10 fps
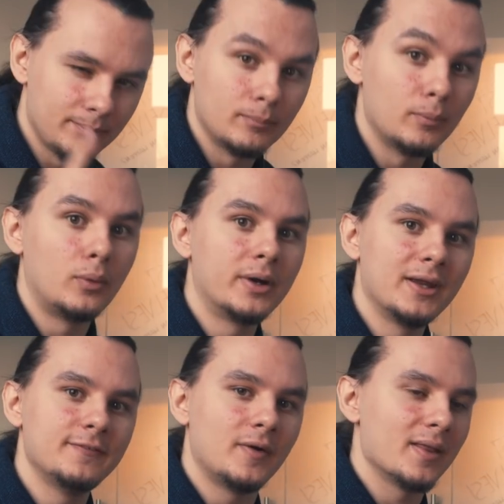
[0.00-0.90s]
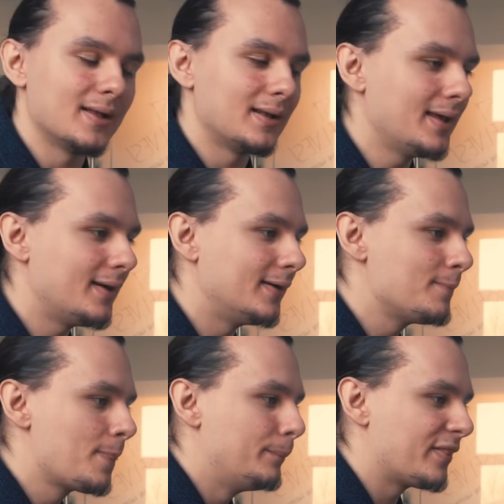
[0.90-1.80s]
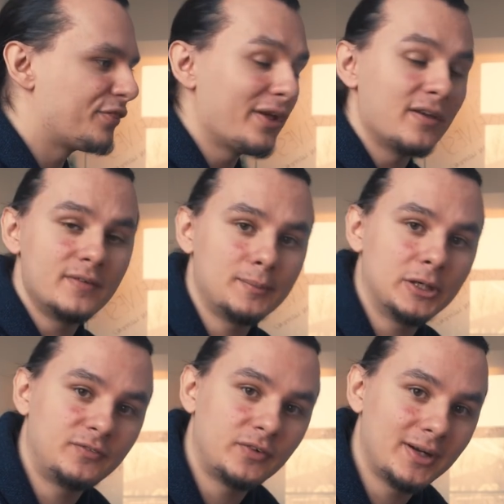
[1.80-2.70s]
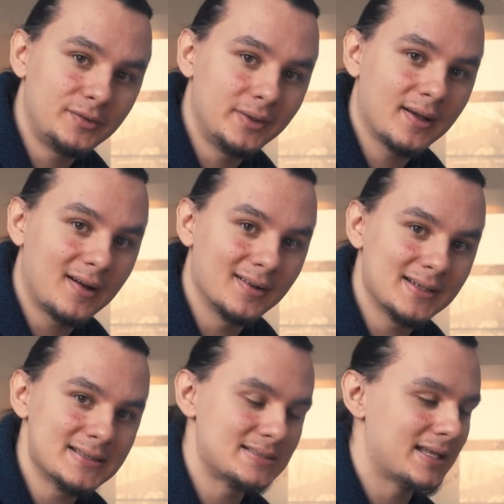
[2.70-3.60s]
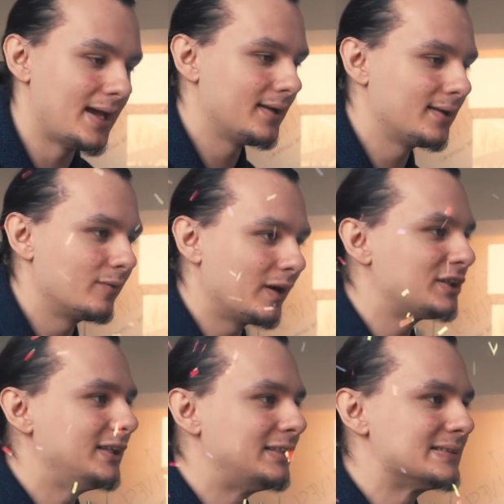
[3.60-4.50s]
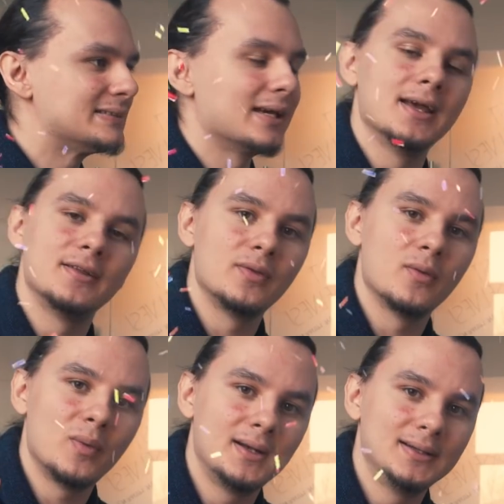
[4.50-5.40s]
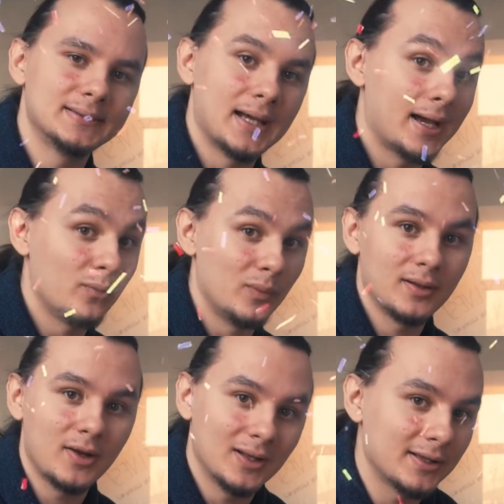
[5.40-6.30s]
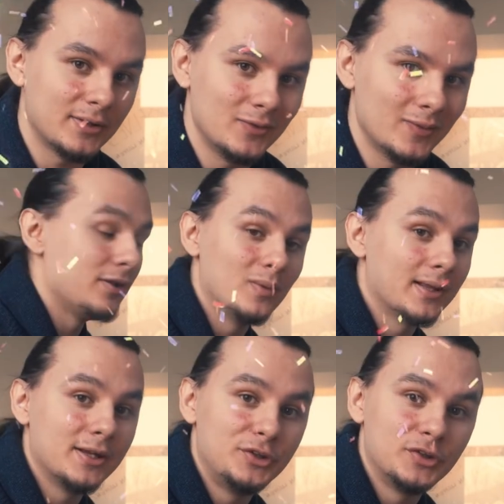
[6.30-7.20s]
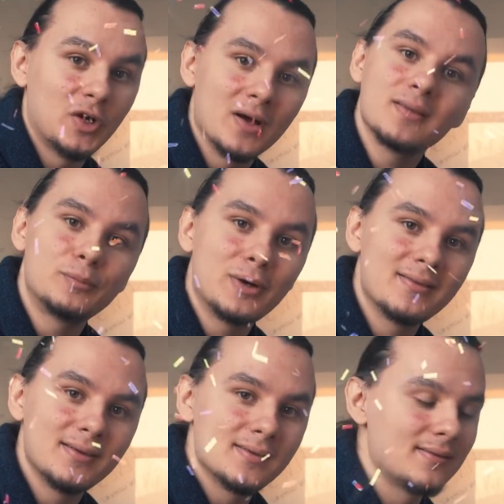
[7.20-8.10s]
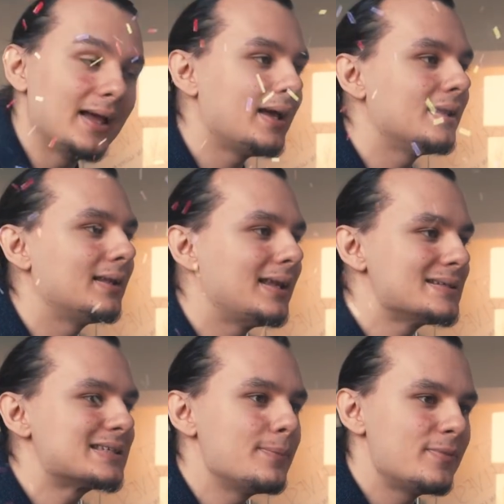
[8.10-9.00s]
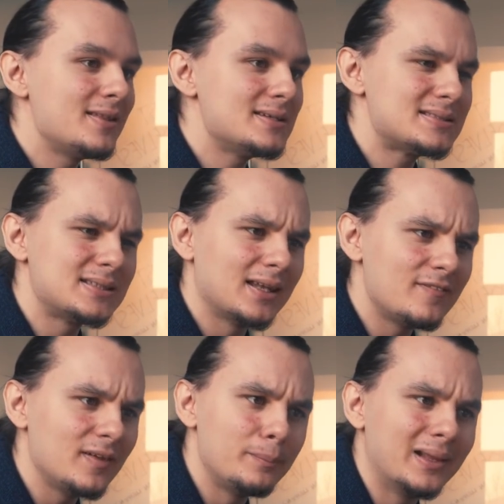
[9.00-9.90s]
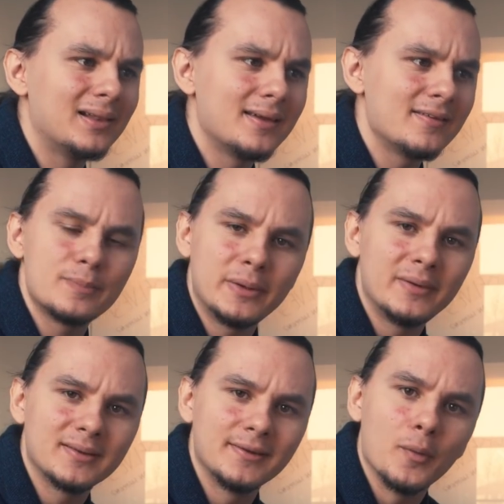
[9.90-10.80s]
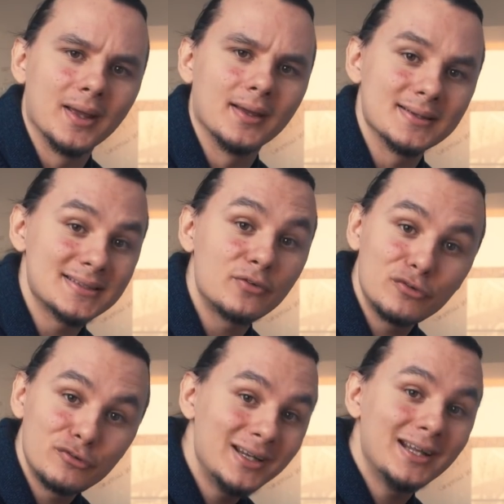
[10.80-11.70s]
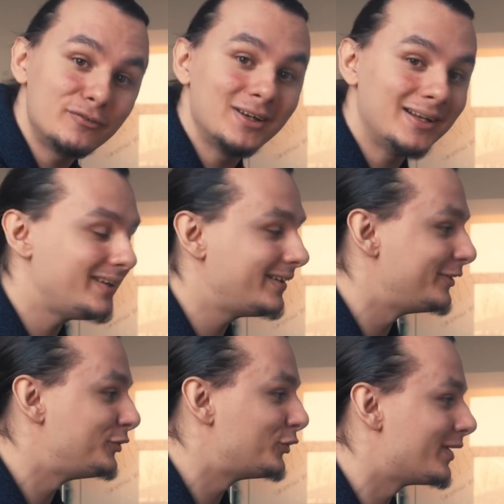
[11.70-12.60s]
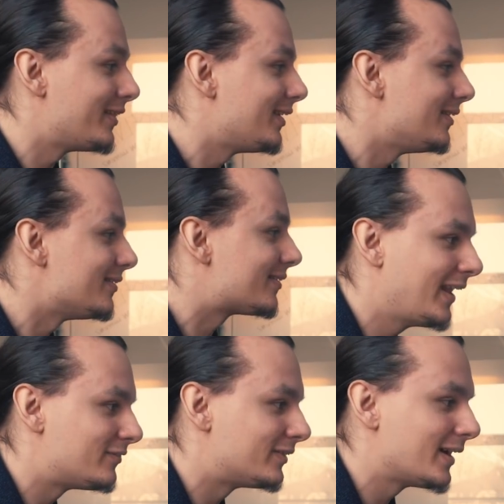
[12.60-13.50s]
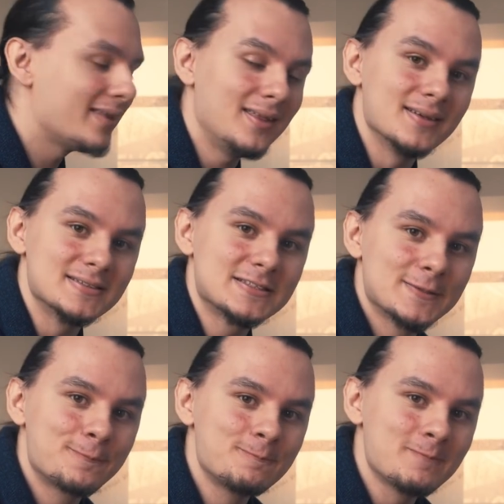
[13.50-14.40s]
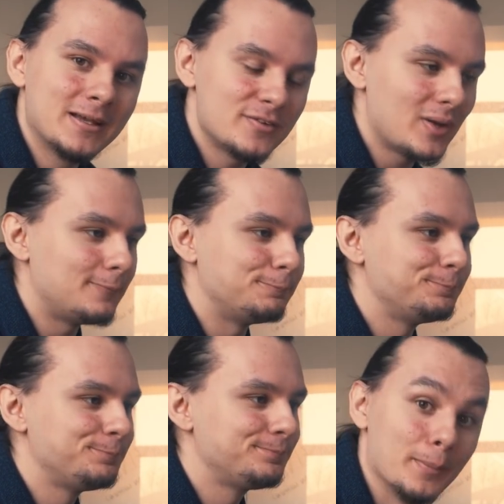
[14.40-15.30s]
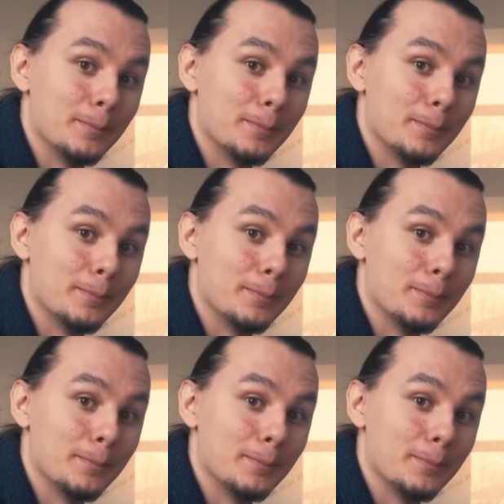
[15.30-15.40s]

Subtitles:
More info on that later. But thank you very much for entering the contest, and congratulations again to the winners. I will contact you and you will get your awesome prizes. And let's keep this level building spirit going, because I really enjoy these clever ideas. So yeah,